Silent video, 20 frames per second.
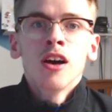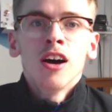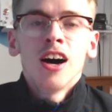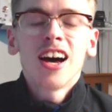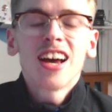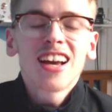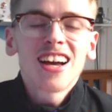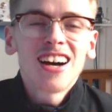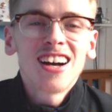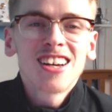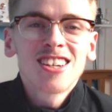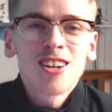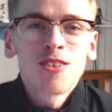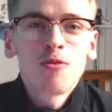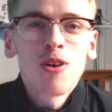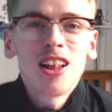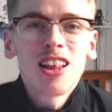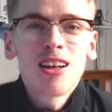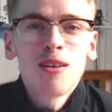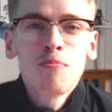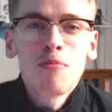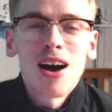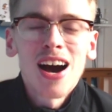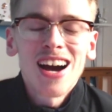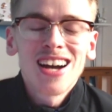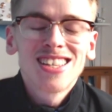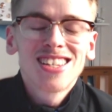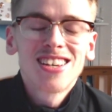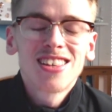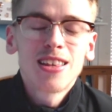Hi guys and welcome
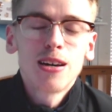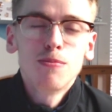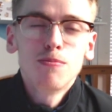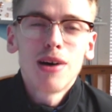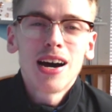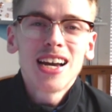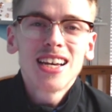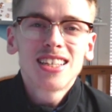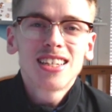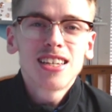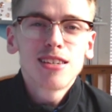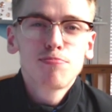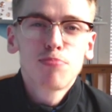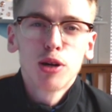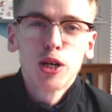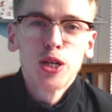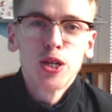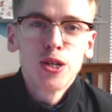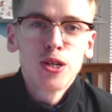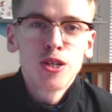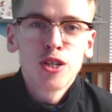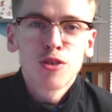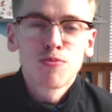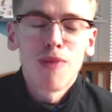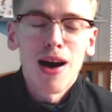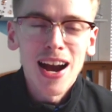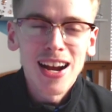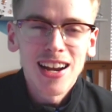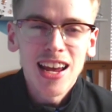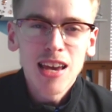back to the Mighty Blues.
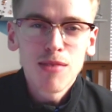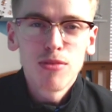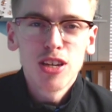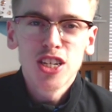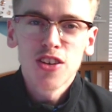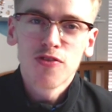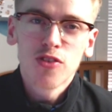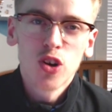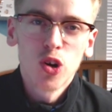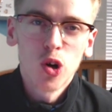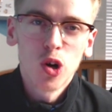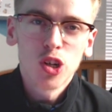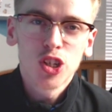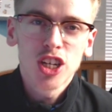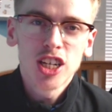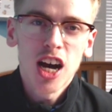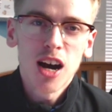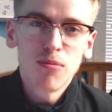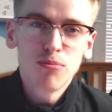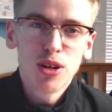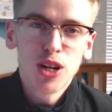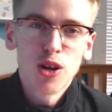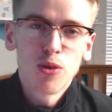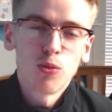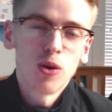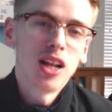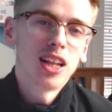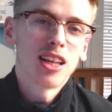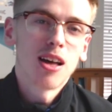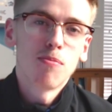My name is of course Camden and
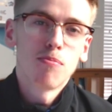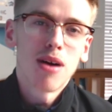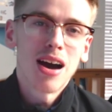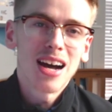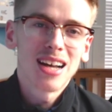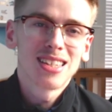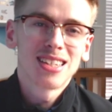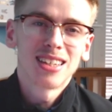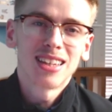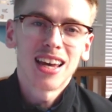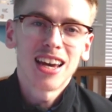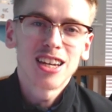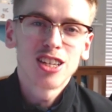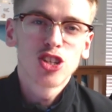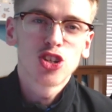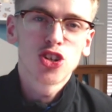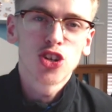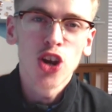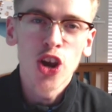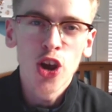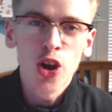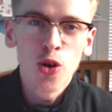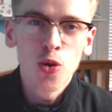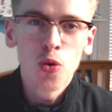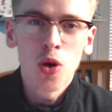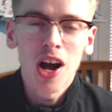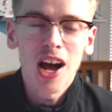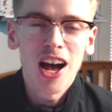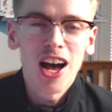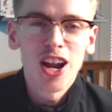welcome back today
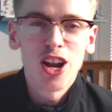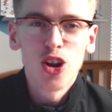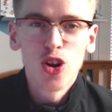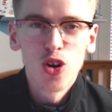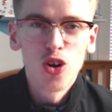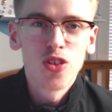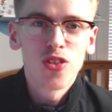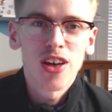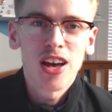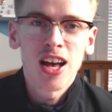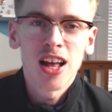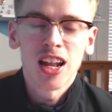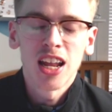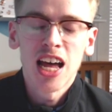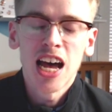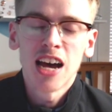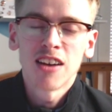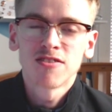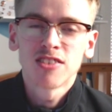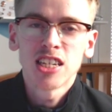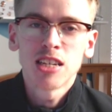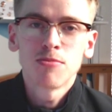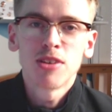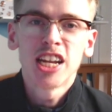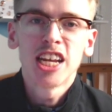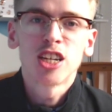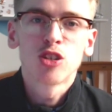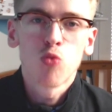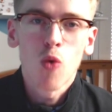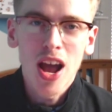to another live stream. It
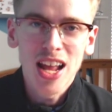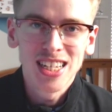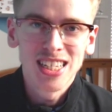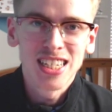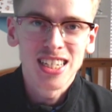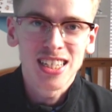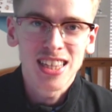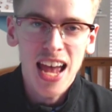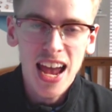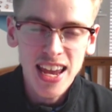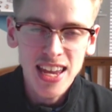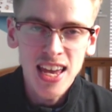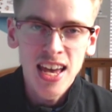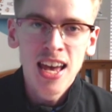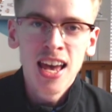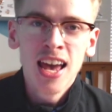is Wednesday.